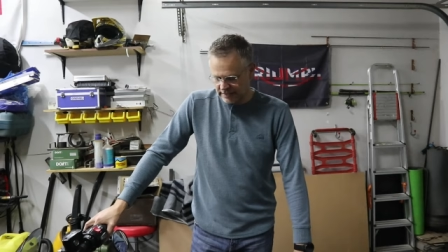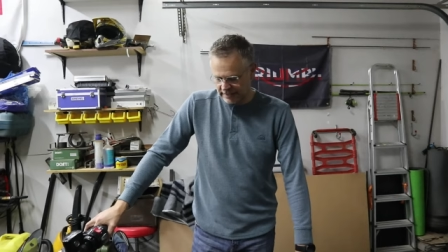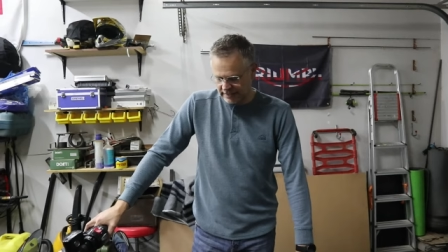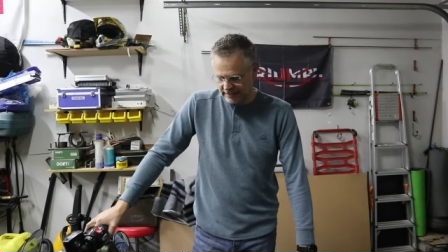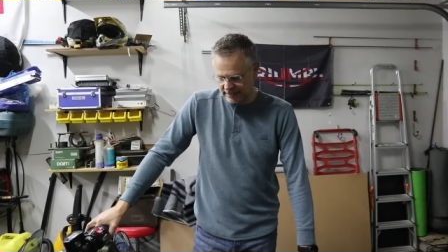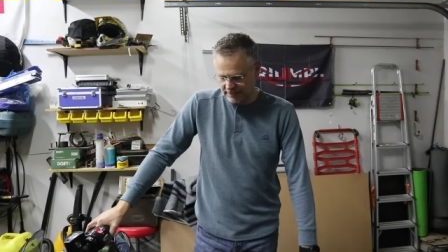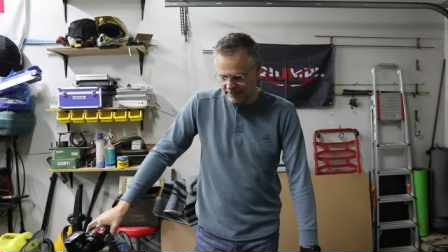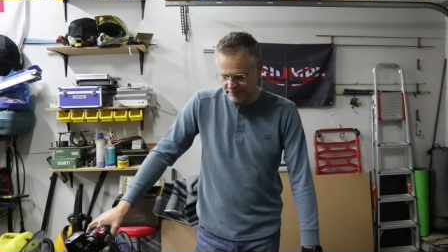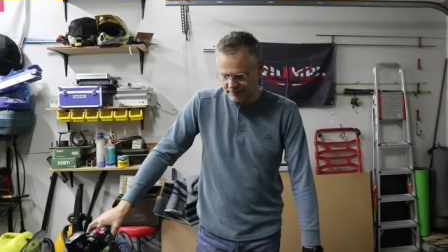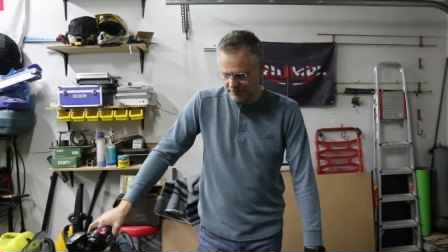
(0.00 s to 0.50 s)

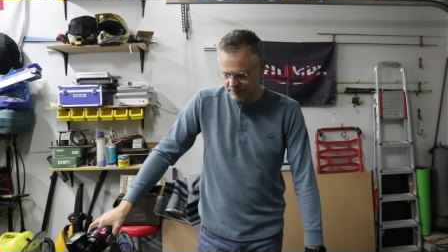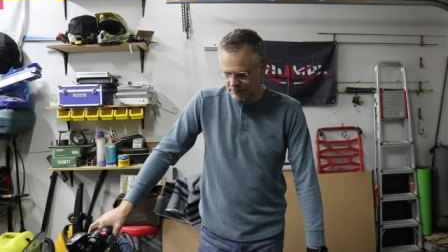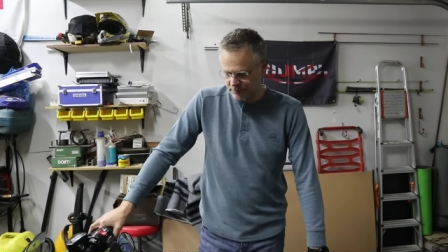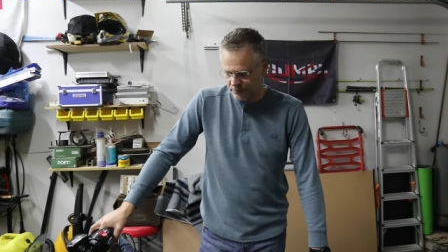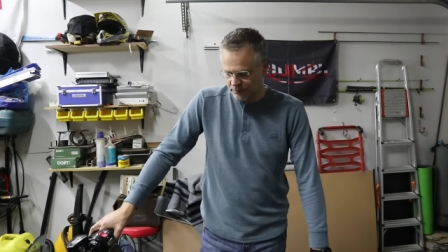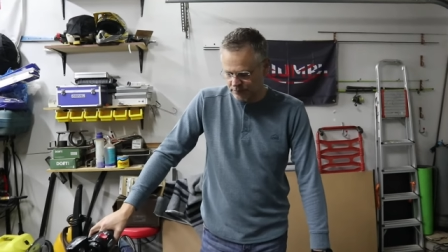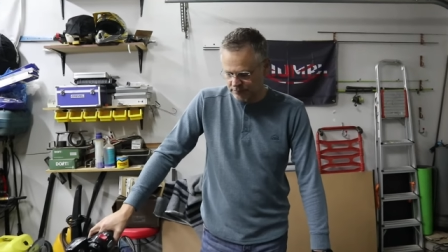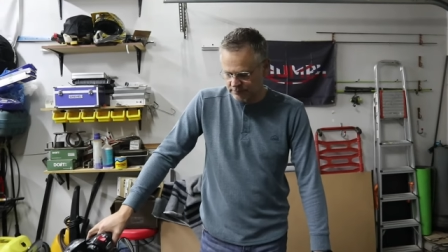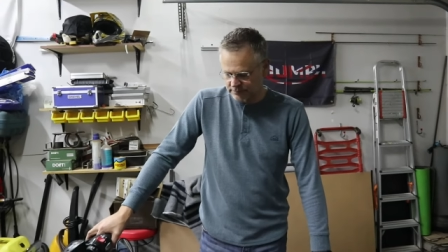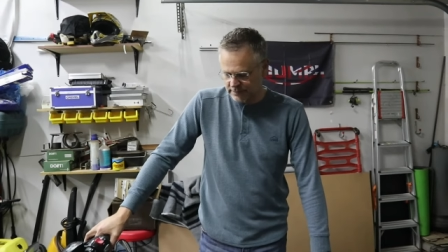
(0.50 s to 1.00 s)
um,
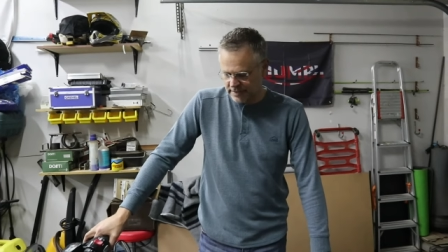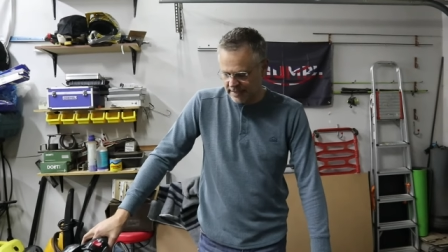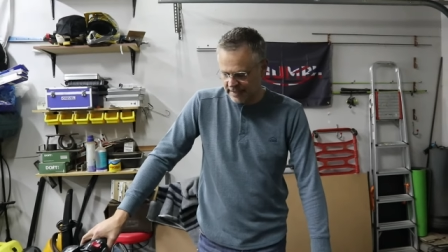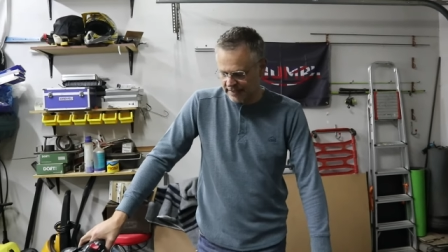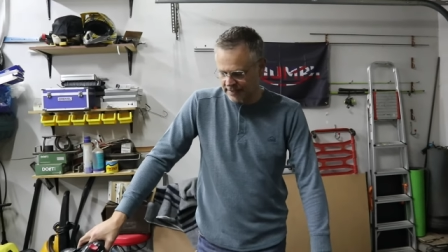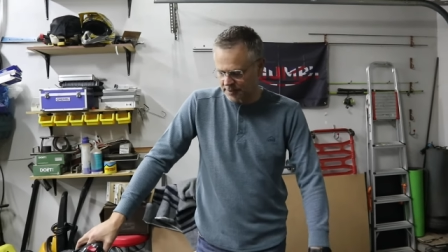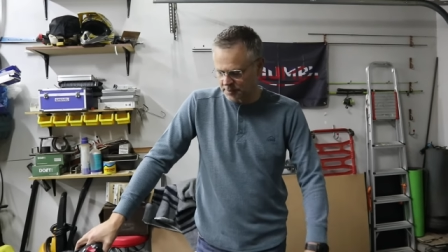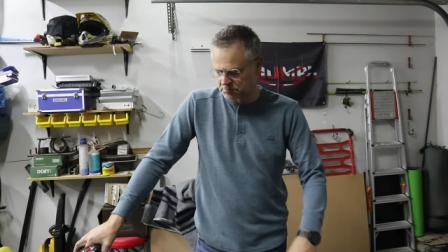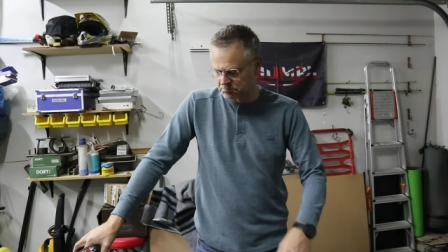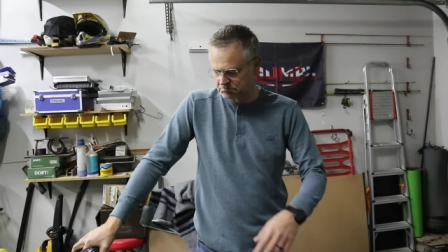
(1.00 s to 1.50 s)

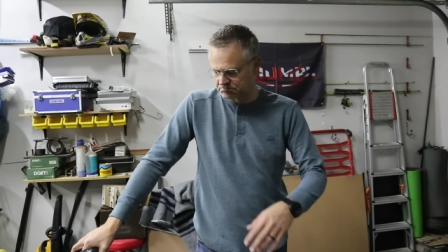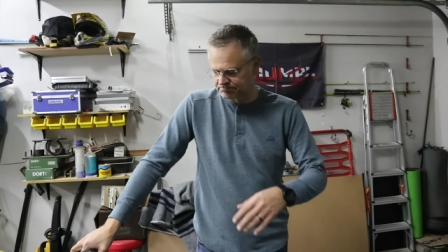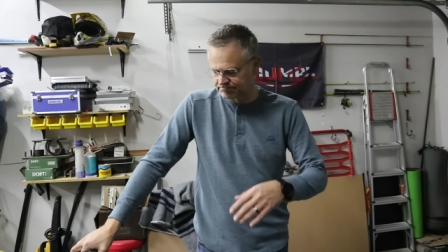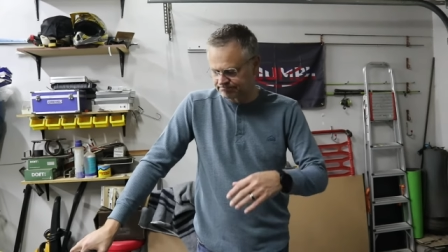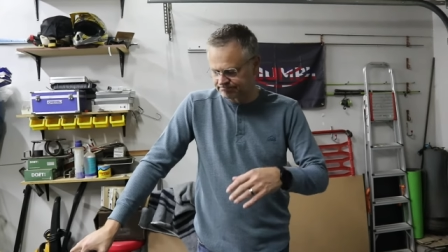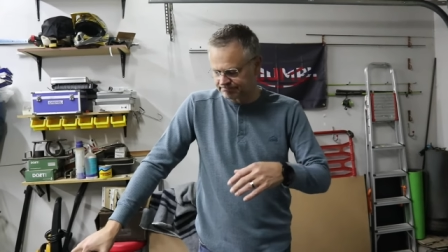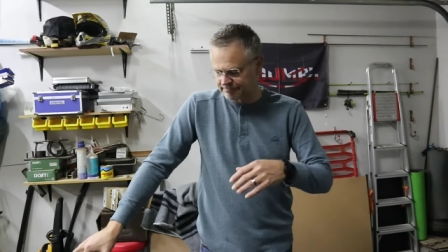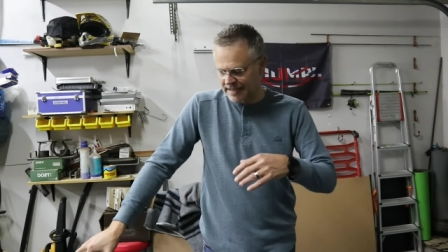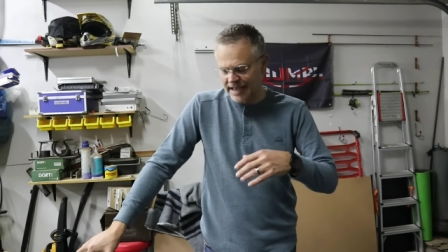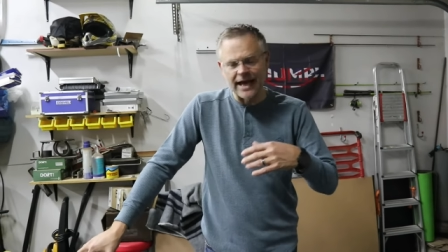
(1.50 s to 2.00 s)
a
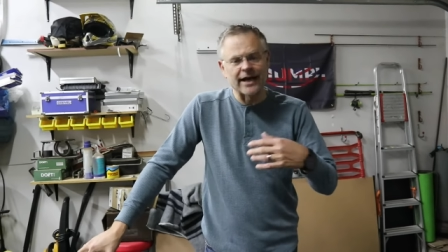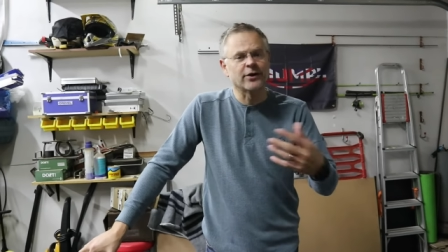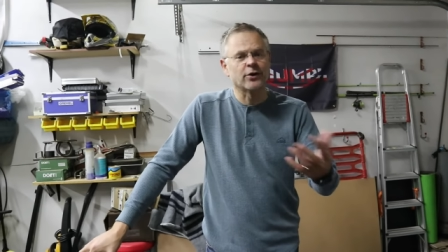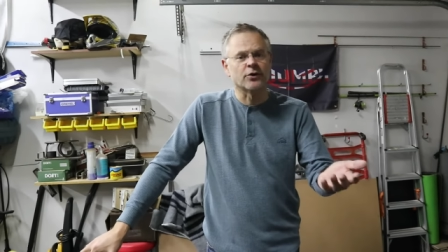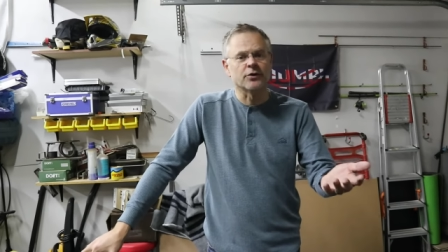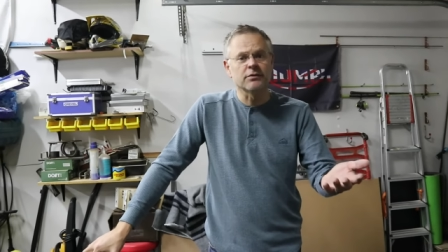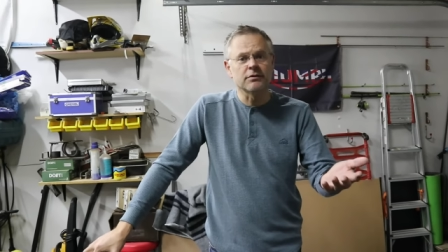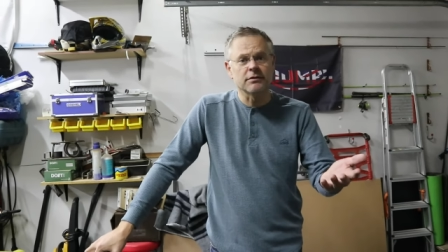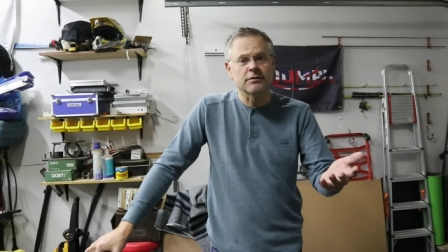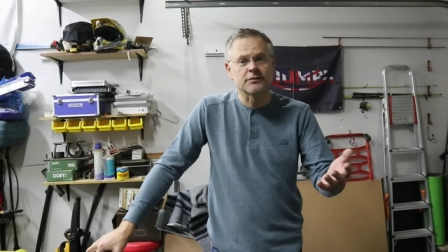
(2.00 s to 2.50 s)

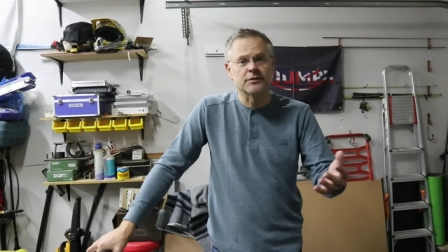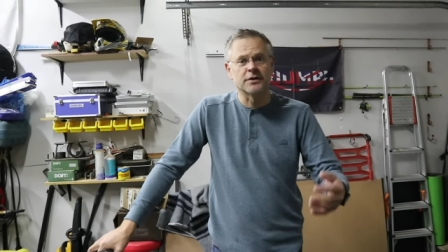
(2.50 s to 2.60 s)
add-on